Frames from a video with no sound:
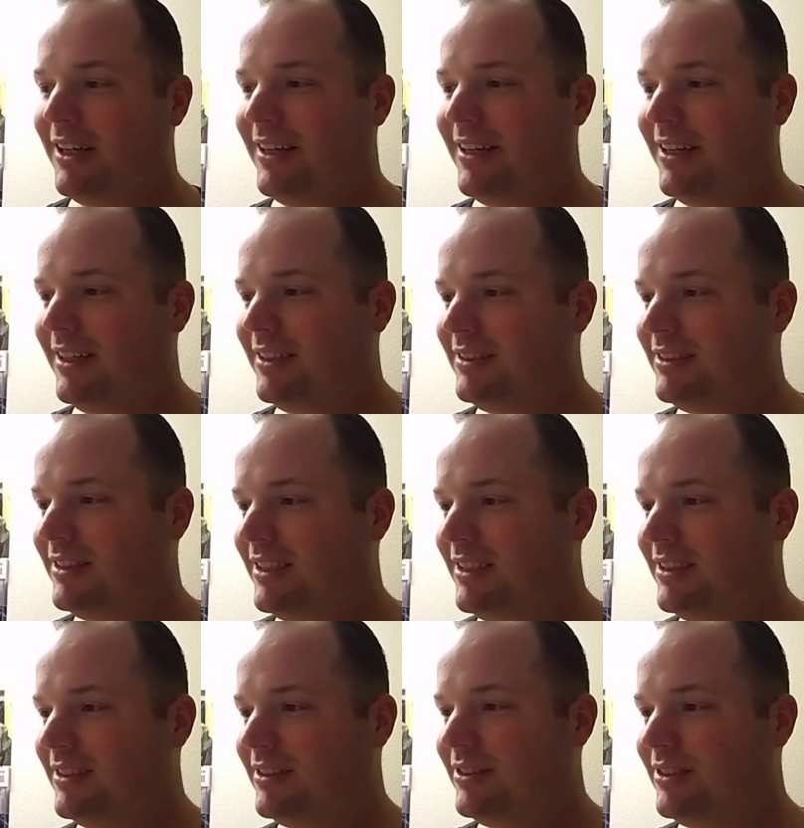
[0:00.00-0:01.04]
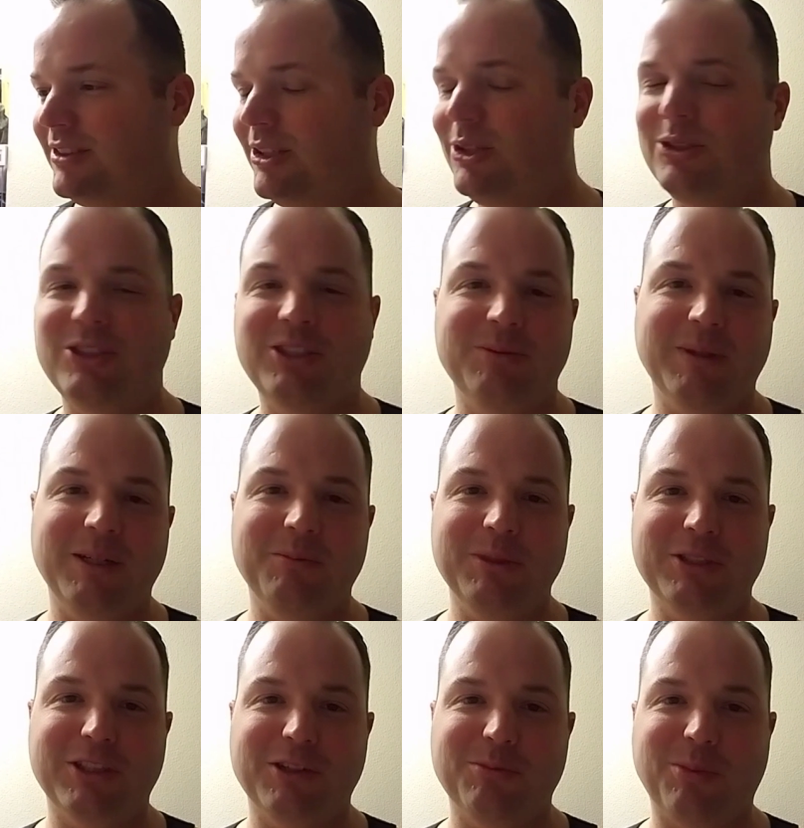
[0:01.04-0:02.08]
And uh, oh, she made me
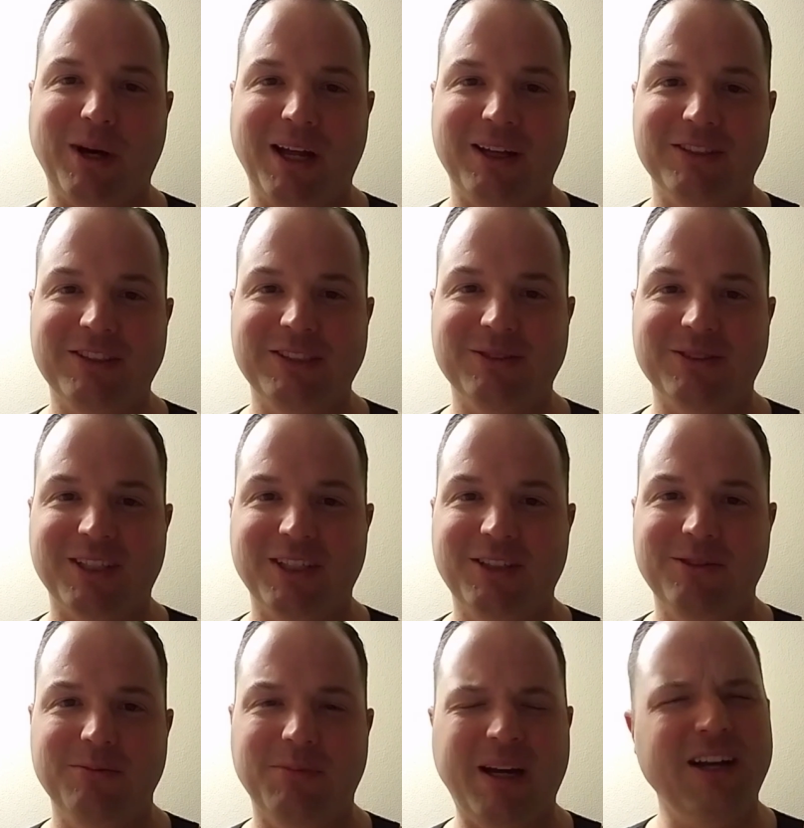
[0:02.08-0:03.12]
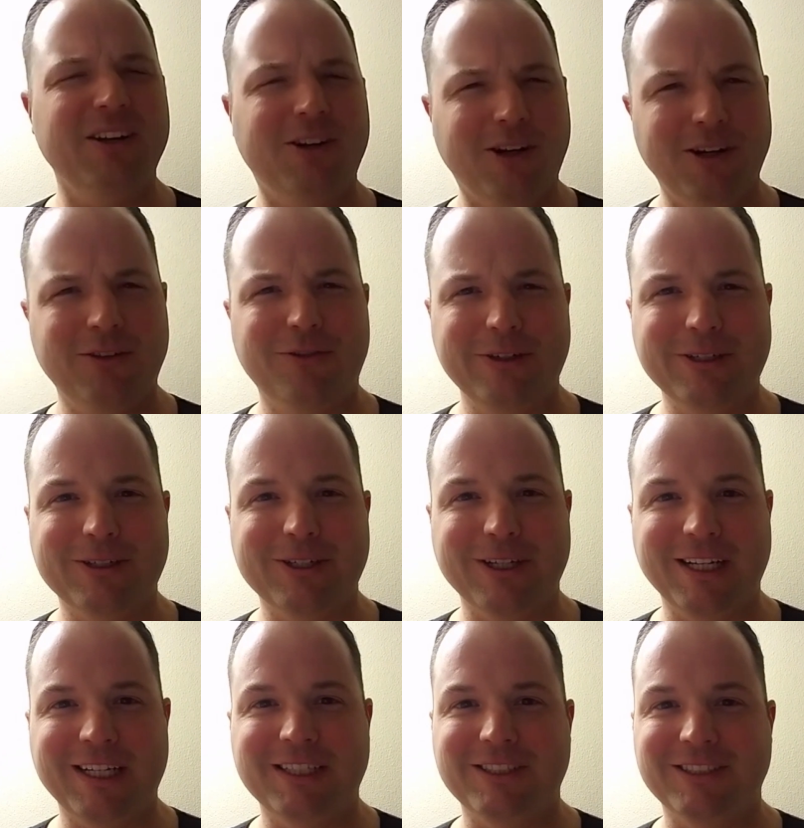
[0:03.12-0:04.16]
so proud. She was like, buy a card for your
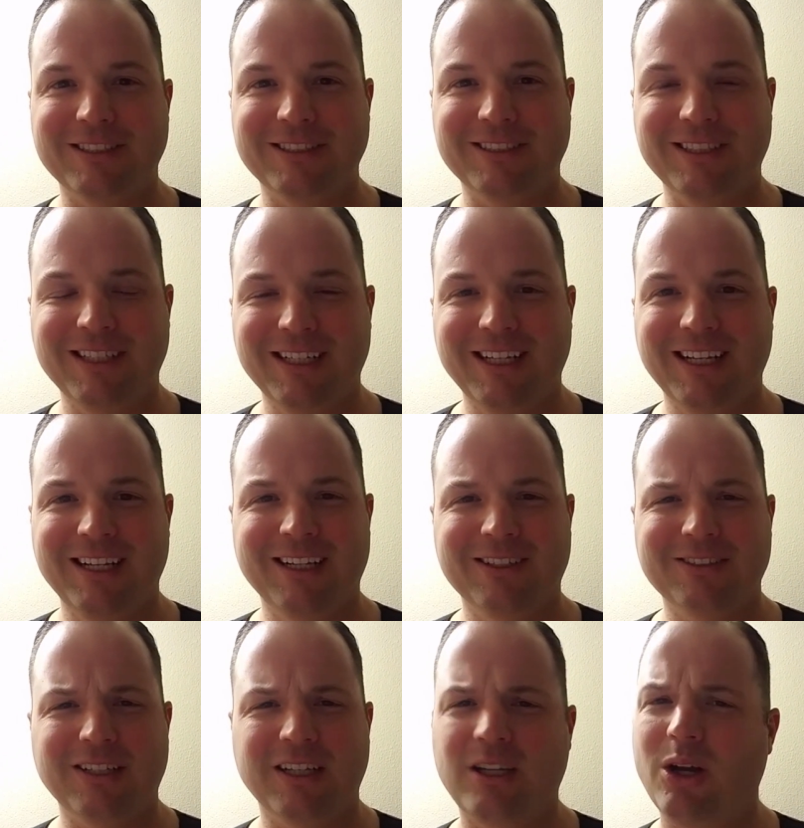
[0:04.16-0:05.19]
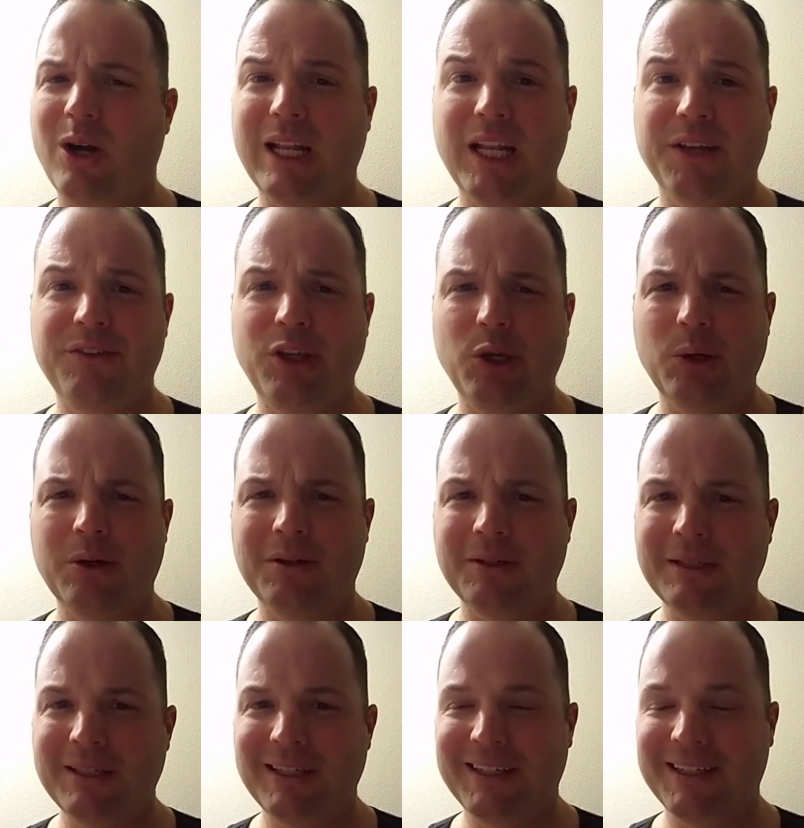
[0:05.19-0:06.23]
collection. I was like, oh, I love
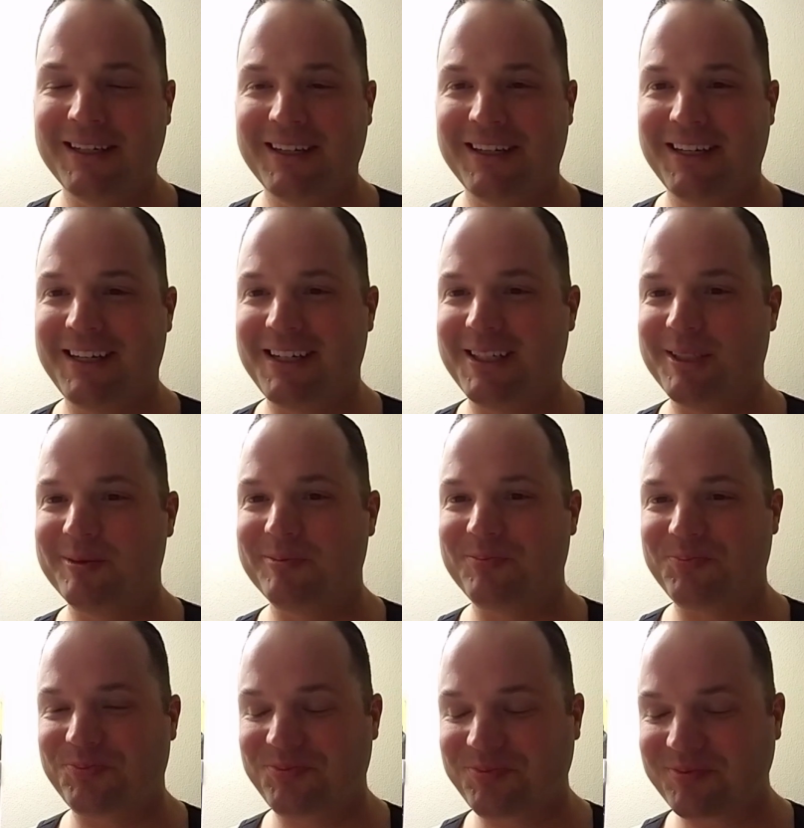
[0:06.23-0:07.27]
you. Um,